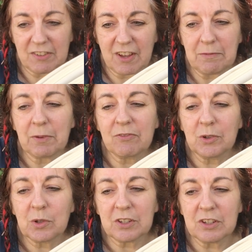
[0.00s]
event
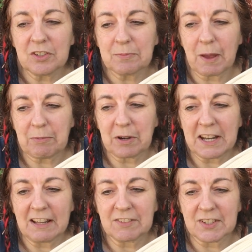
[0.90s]
before the newspaper
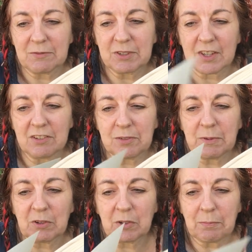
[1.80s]
announced it was going to
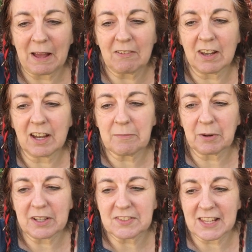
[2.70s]
be all about
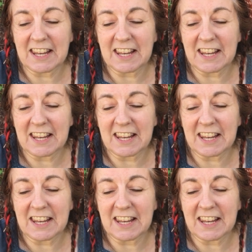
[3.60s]
libraries,